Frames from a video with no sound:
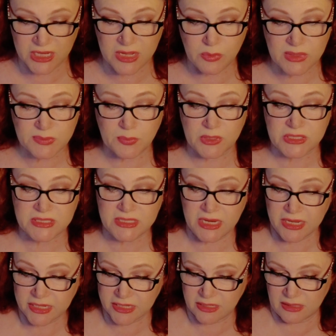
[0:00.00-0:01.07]
was
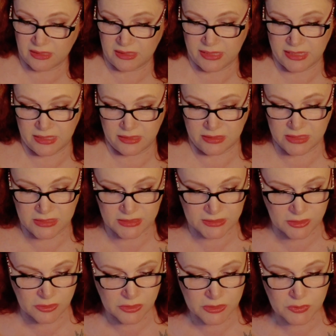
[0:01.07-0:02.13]
particularly
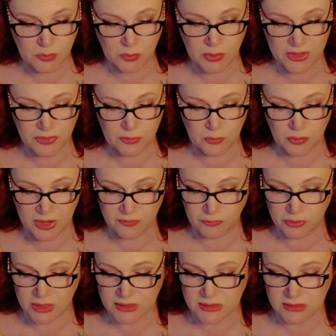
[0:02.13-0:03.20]
concerned with
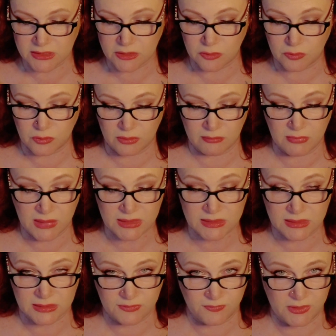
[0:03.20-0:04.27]
reference to
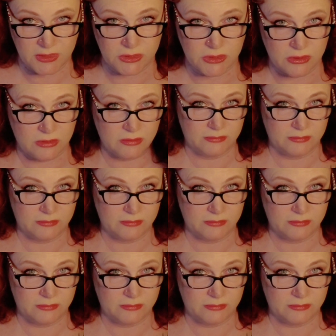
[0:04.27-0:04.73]
Mrs. Fisher.